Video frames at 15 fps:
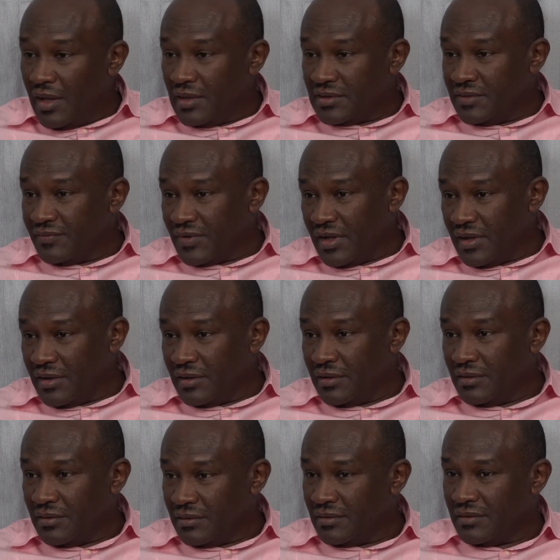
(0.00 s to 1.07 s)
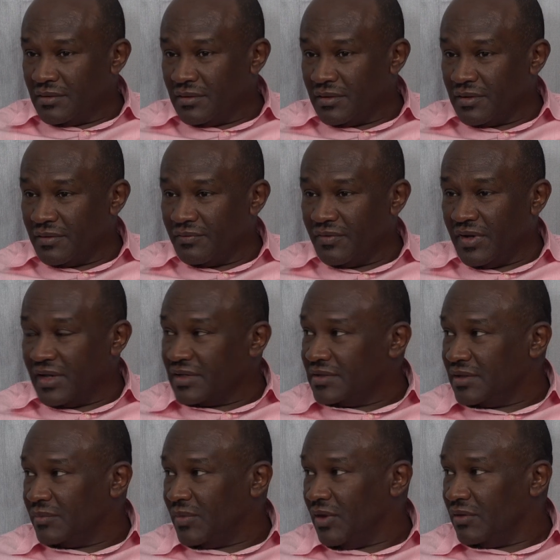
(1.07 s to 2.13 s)
Asif can
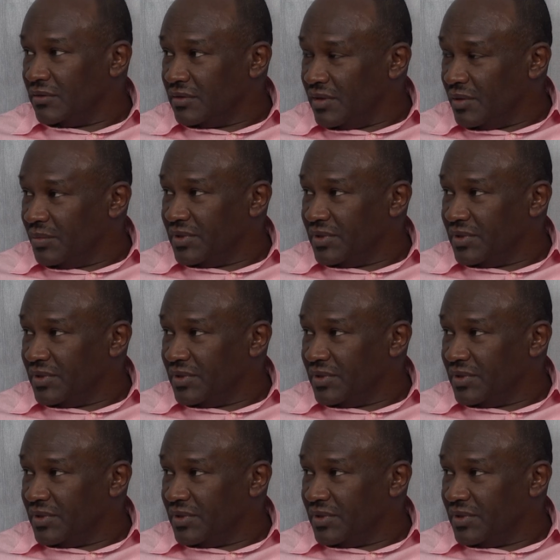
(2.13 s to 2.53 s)
reflect about